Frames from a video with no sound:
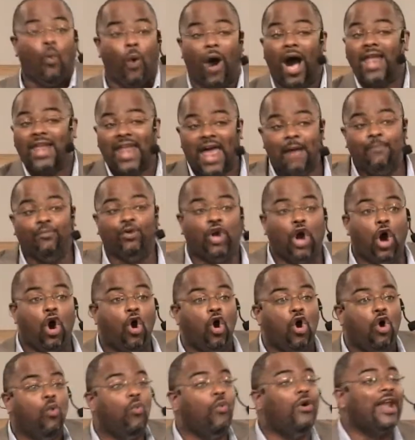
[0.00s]
while I'm
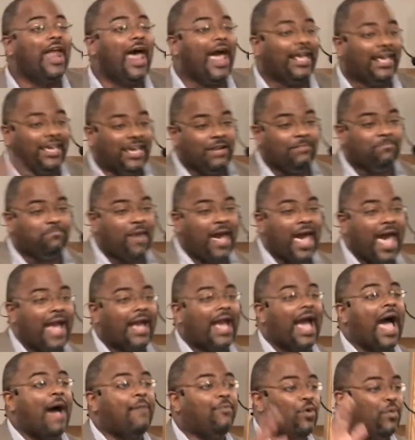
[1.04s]
gone, when I get back,
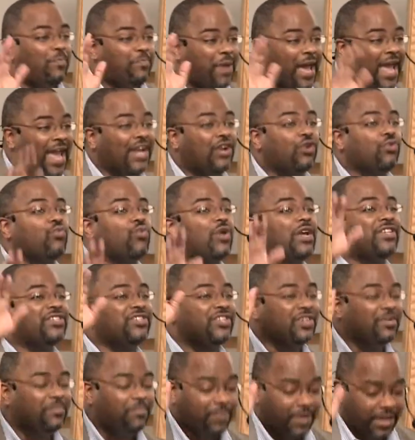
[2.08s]
I'm going to pay the rest
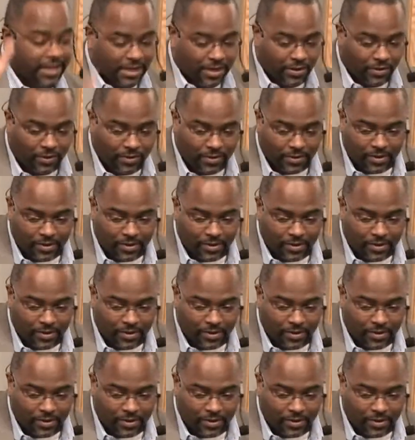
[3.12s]
of the bill.